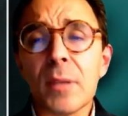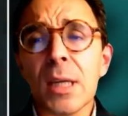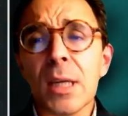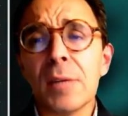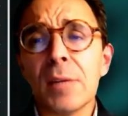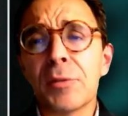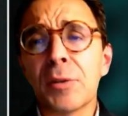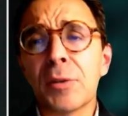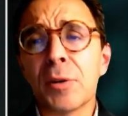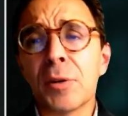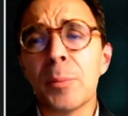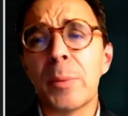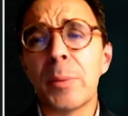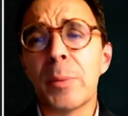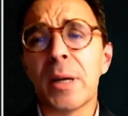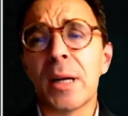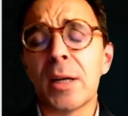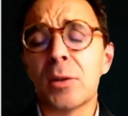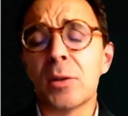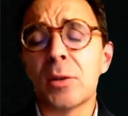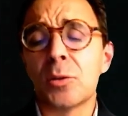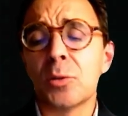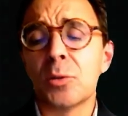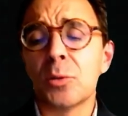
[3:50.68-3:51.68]
if
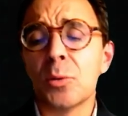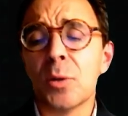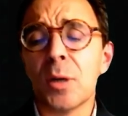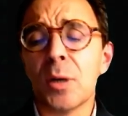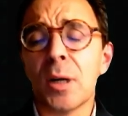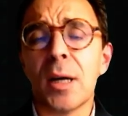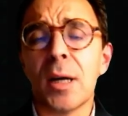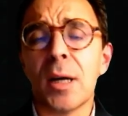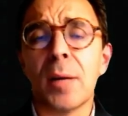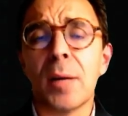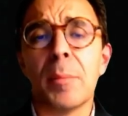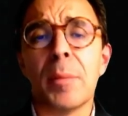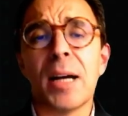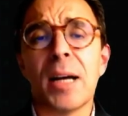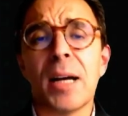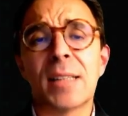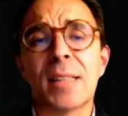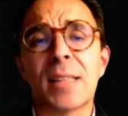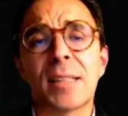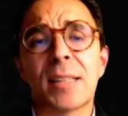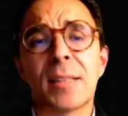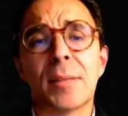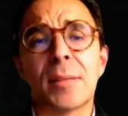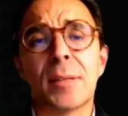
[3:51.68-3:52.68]
compared to
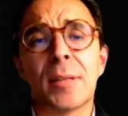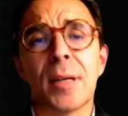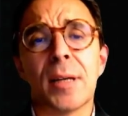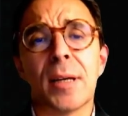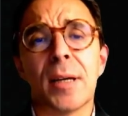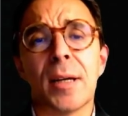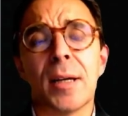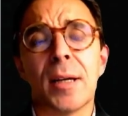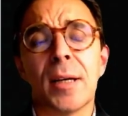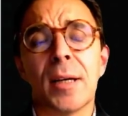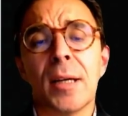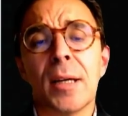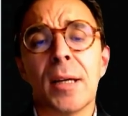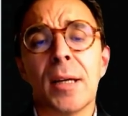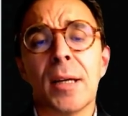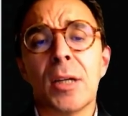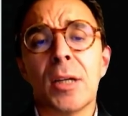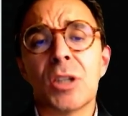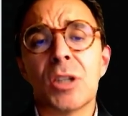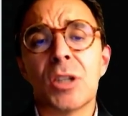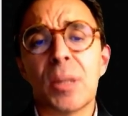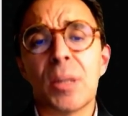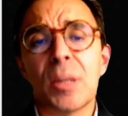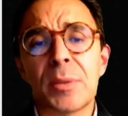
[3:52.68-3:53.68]

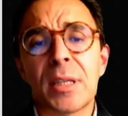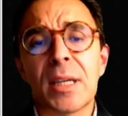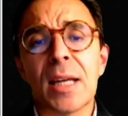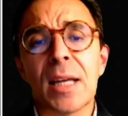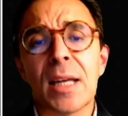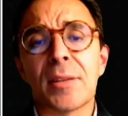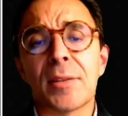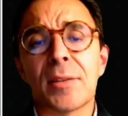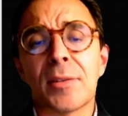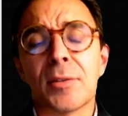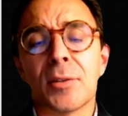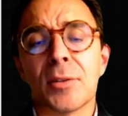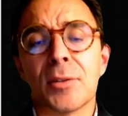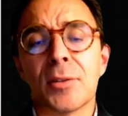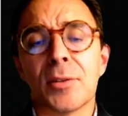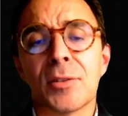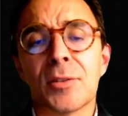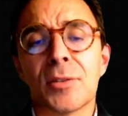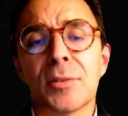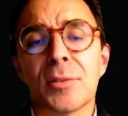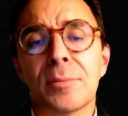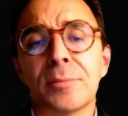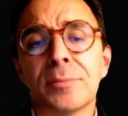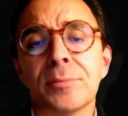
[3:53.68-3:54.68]
basket-shaped
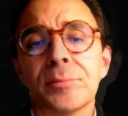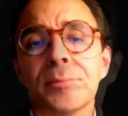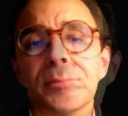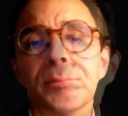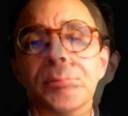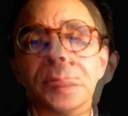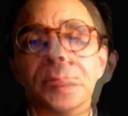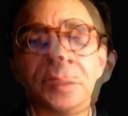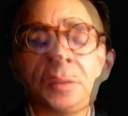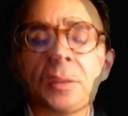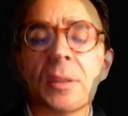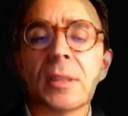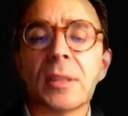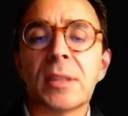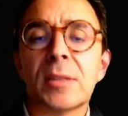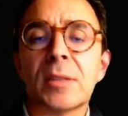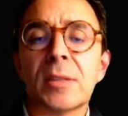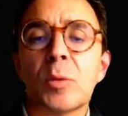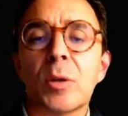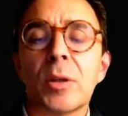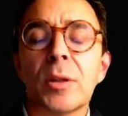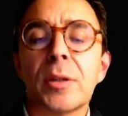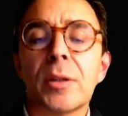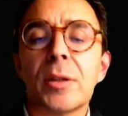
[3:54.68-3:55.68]
catheters. So this
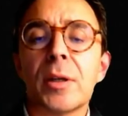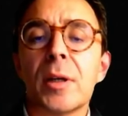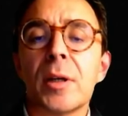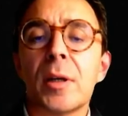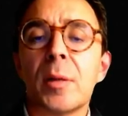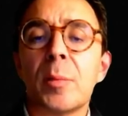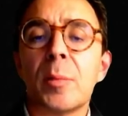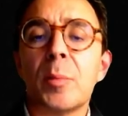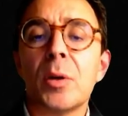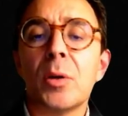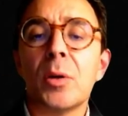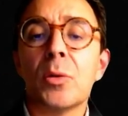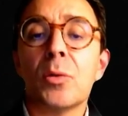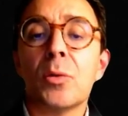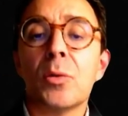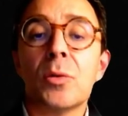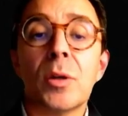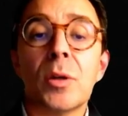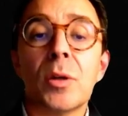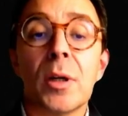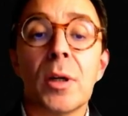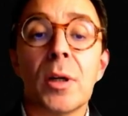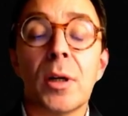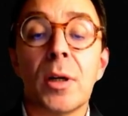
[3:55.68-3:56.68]
is what the
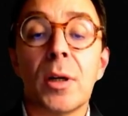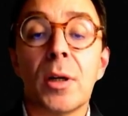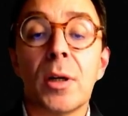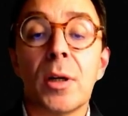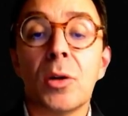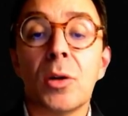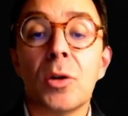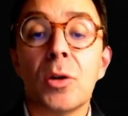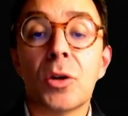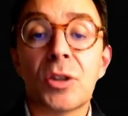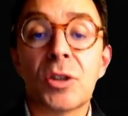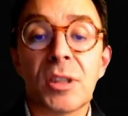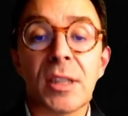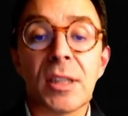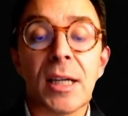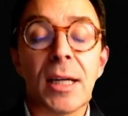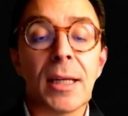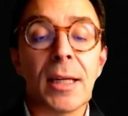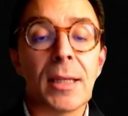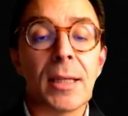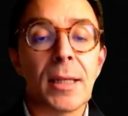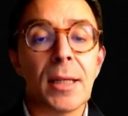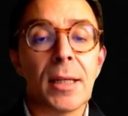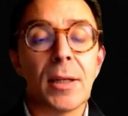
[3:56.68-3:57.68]
balloon looks
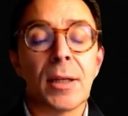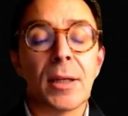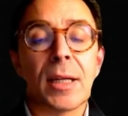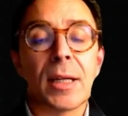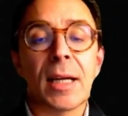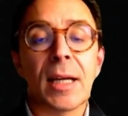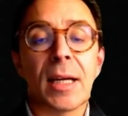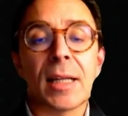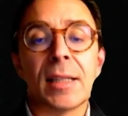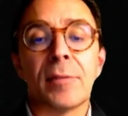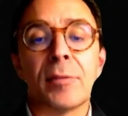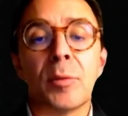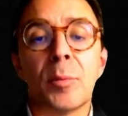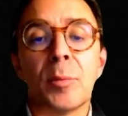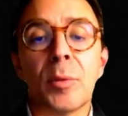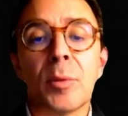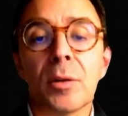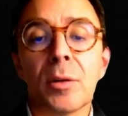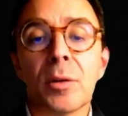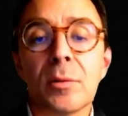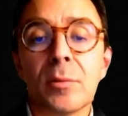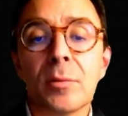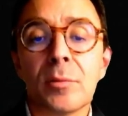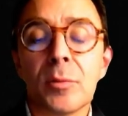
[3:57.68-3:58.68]
like in a cadaver
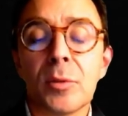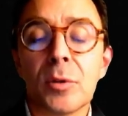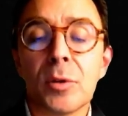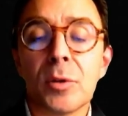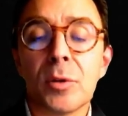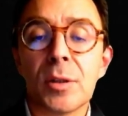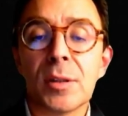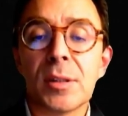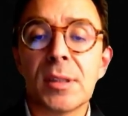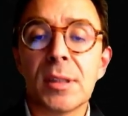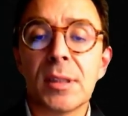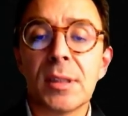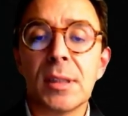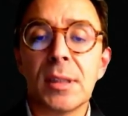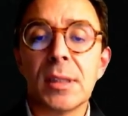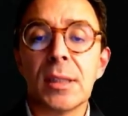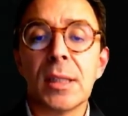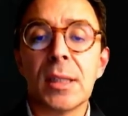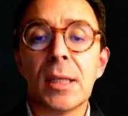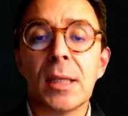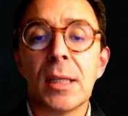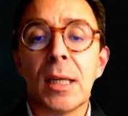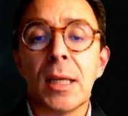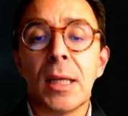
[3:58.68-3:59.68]
model. You can
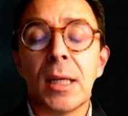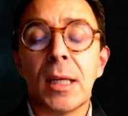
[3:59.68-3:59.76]
see